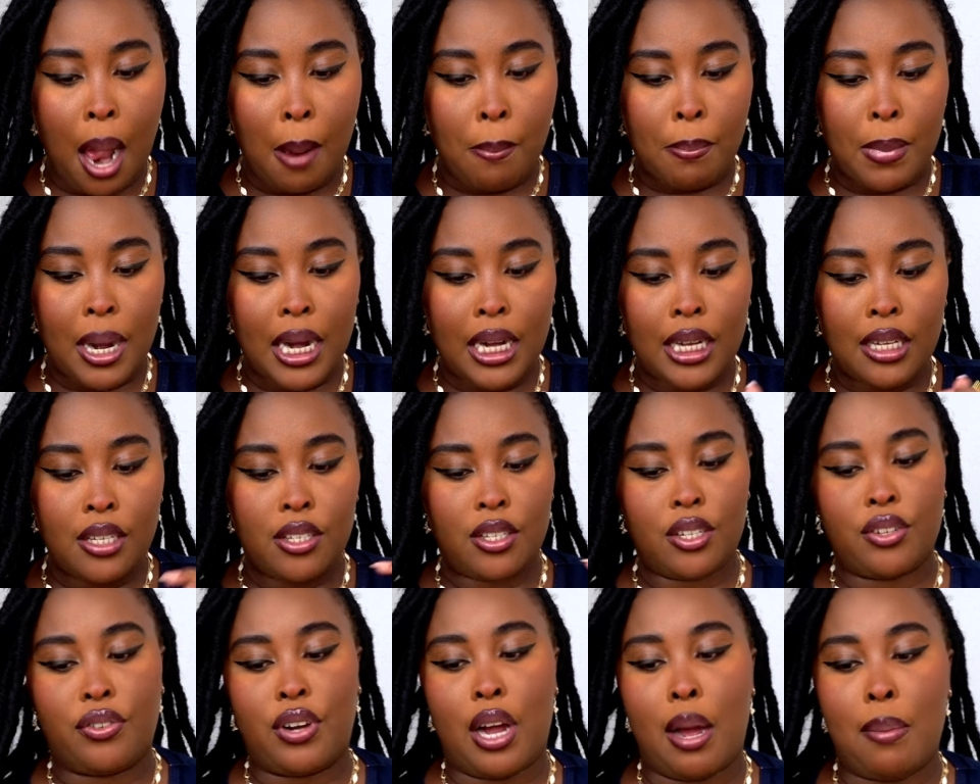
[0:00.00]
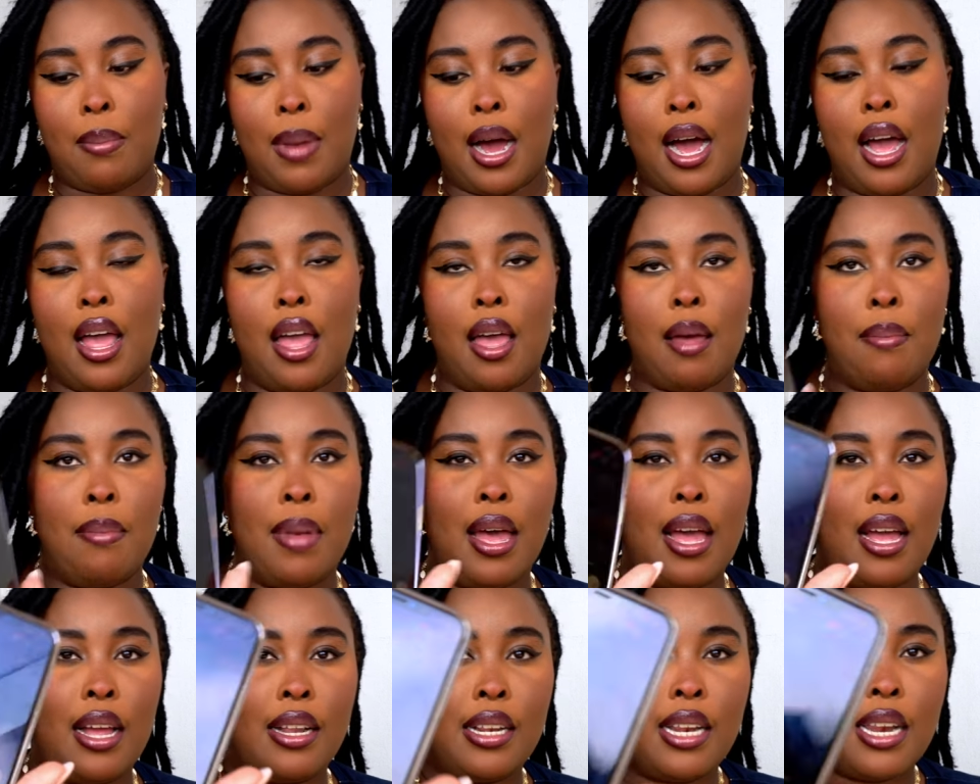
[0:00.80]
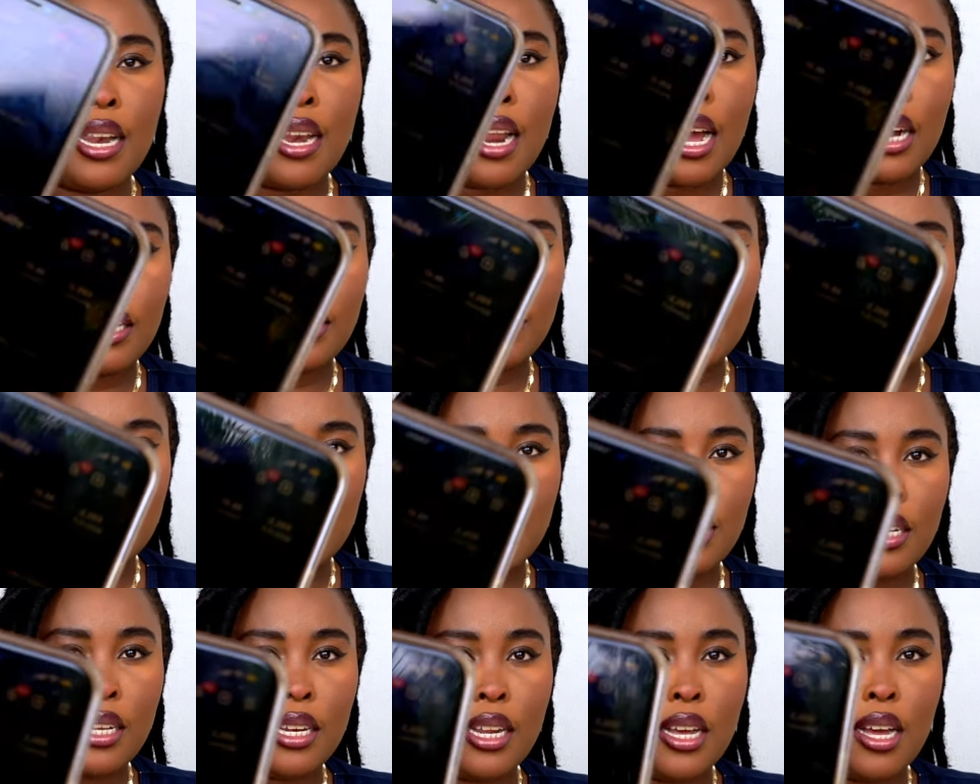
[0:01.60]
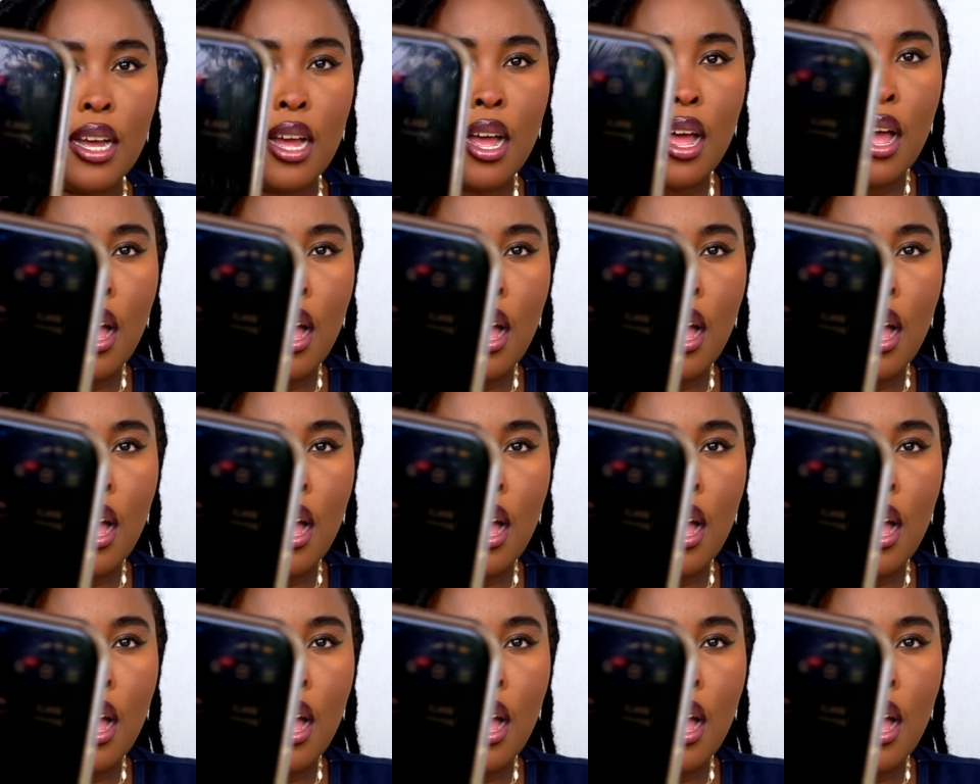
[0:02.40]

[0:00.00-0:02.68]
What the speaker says: my Instagram, I am at 19.4.